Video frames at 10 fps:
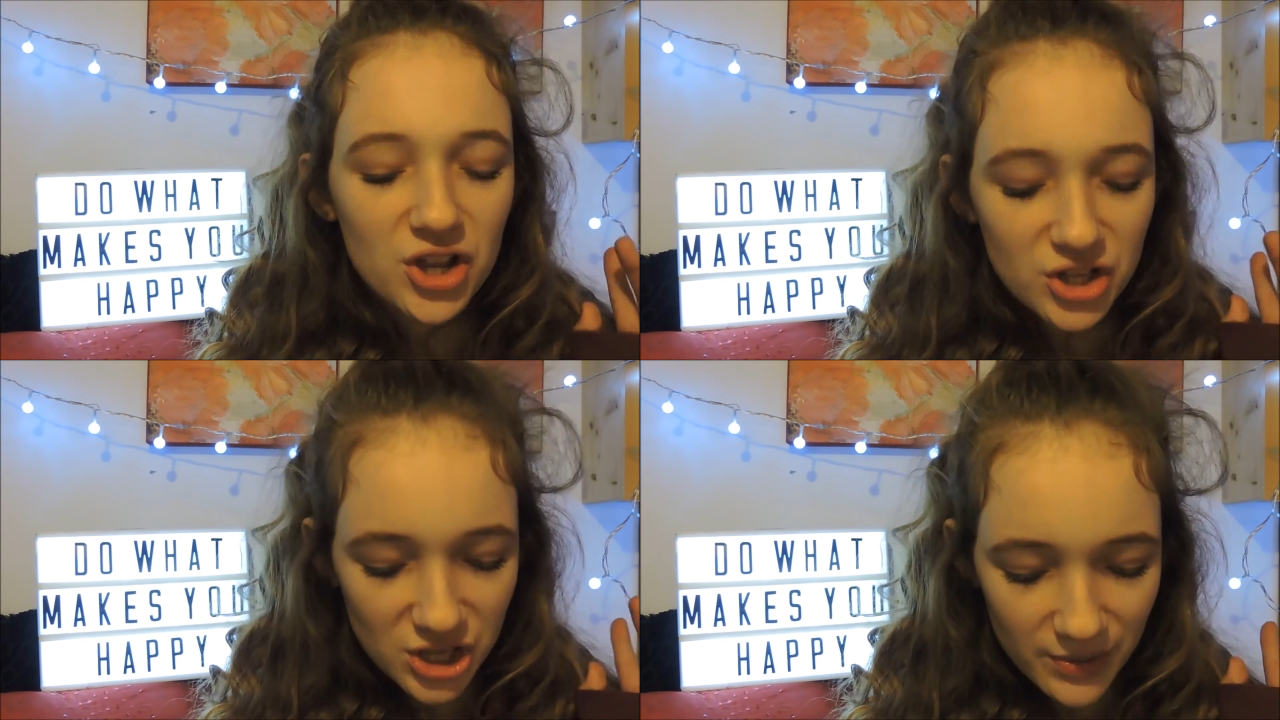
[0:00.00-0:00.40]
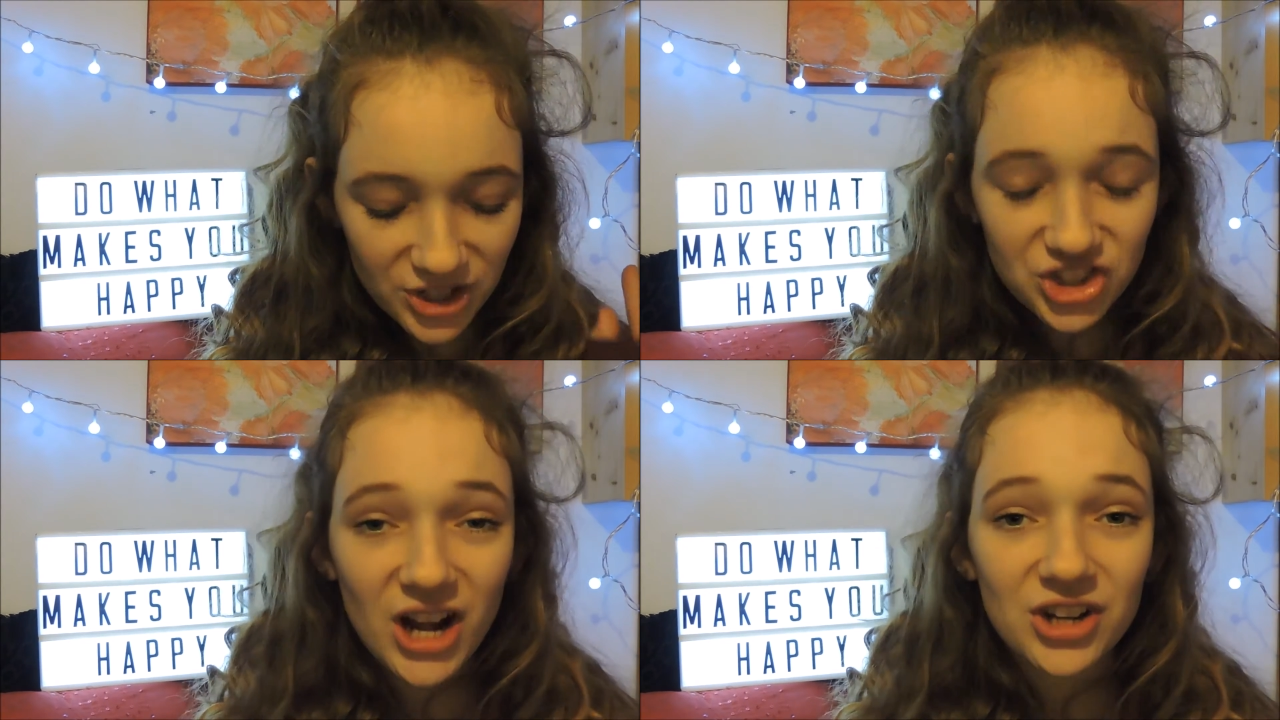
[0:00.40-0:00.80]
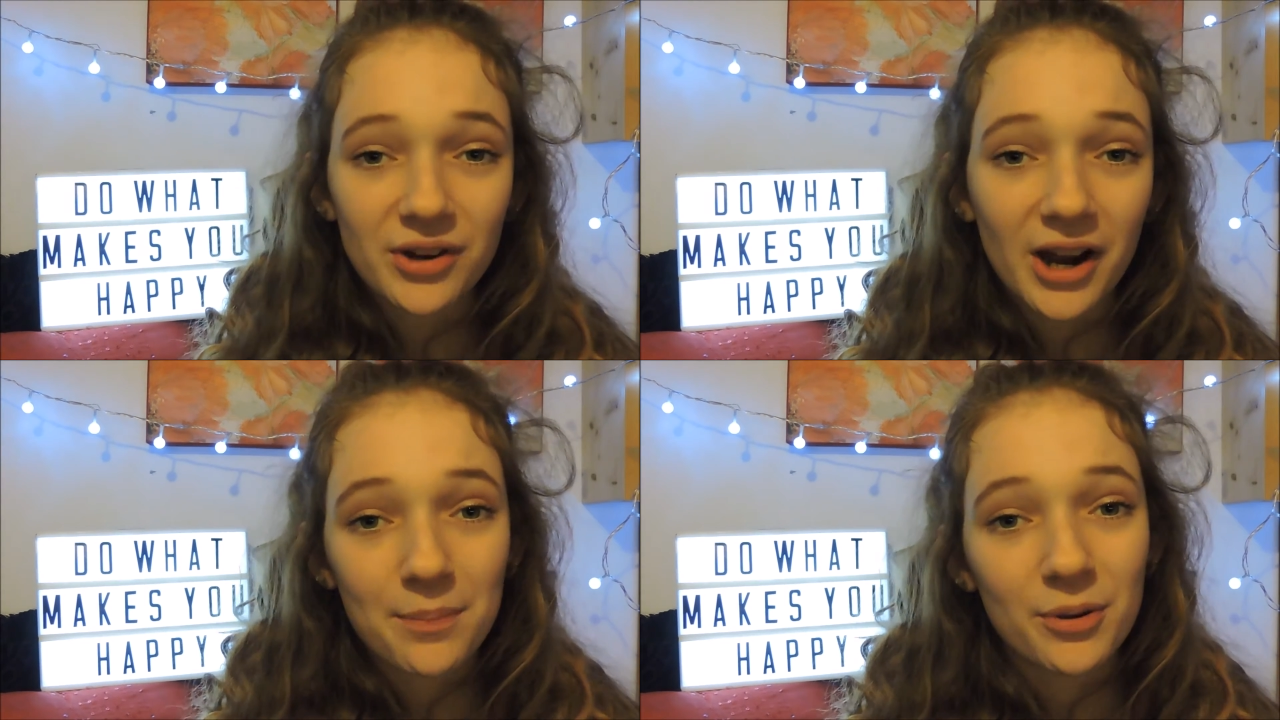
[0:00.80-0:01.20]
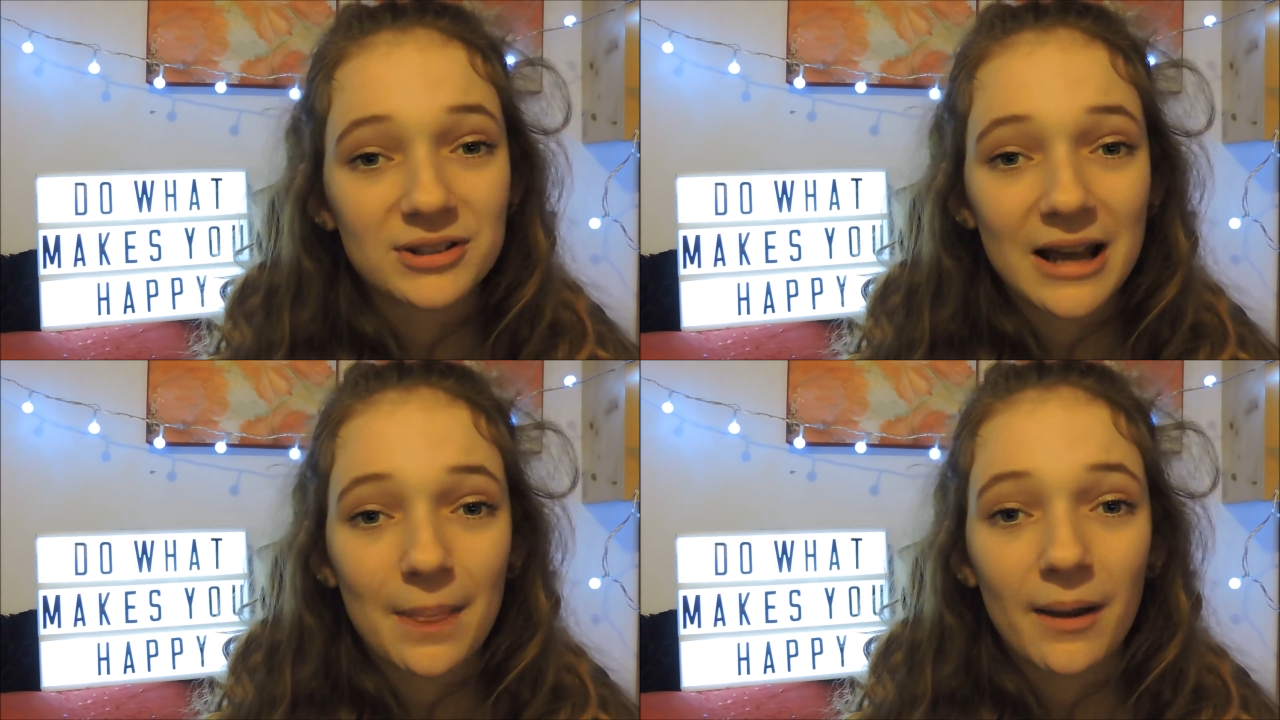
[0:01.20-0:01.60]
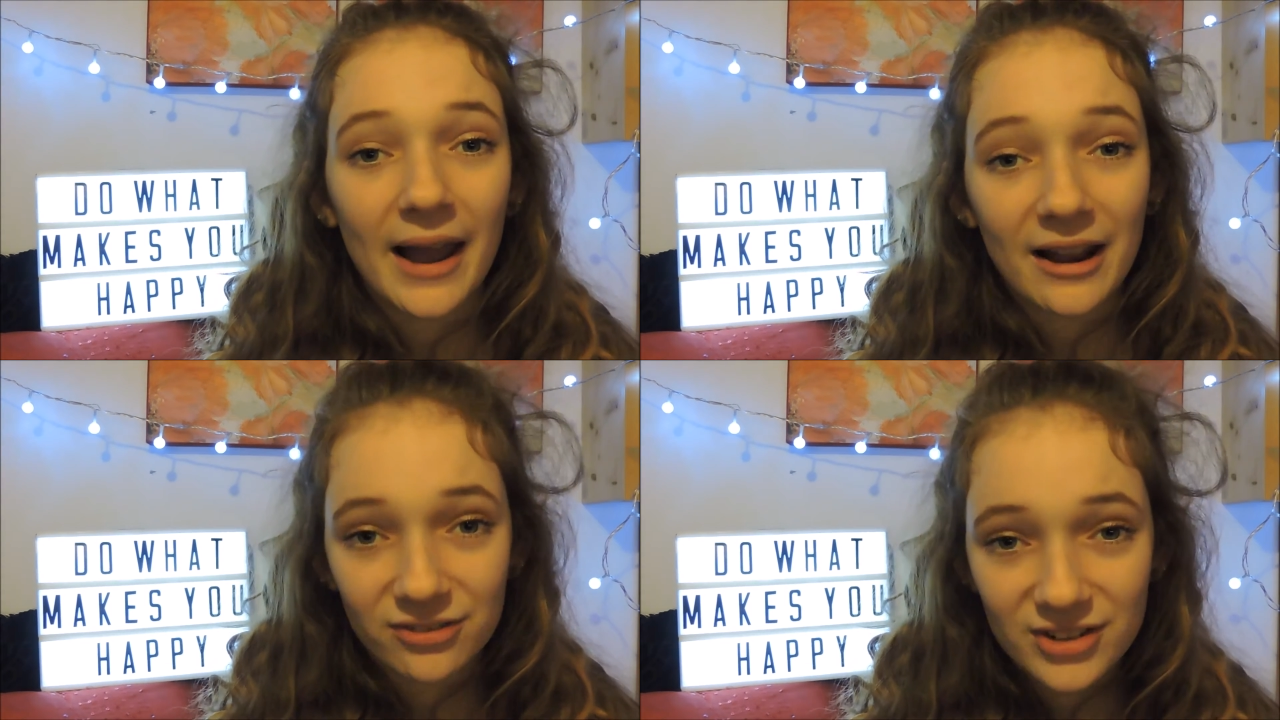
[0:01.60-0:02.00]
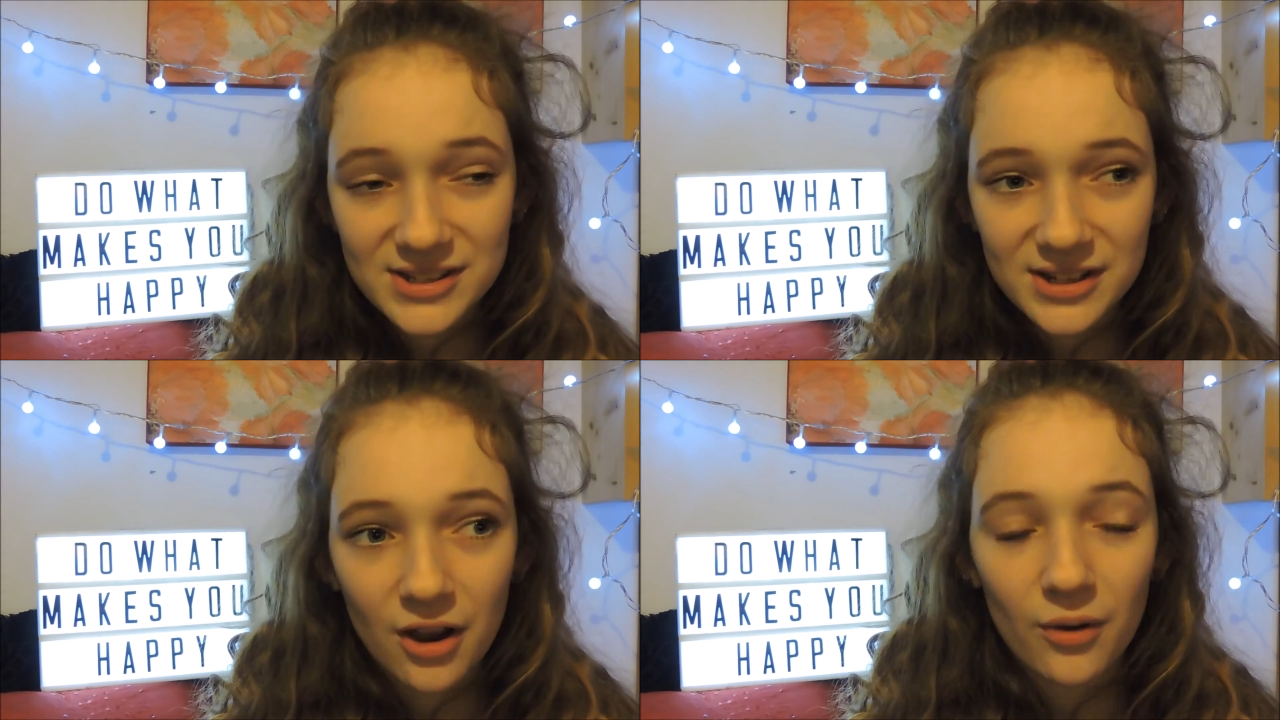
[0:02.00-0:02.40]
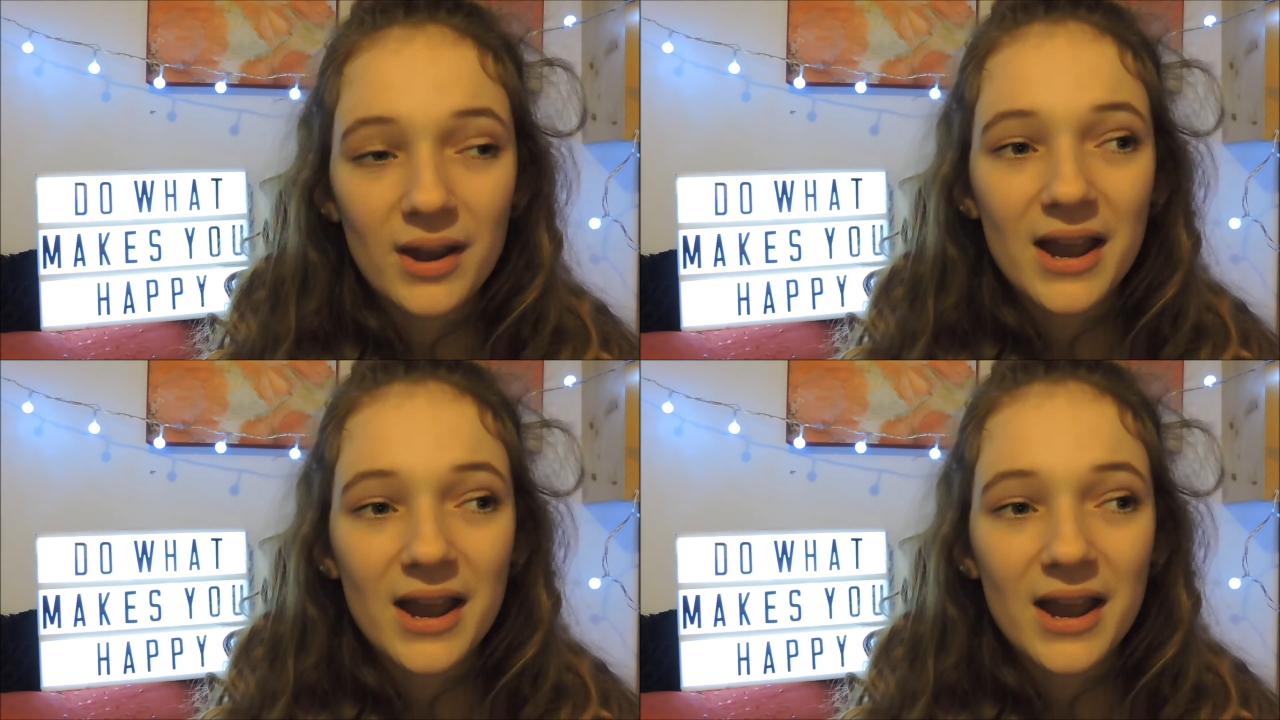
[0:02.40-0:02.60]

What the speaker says: So in January I put down that I had physio,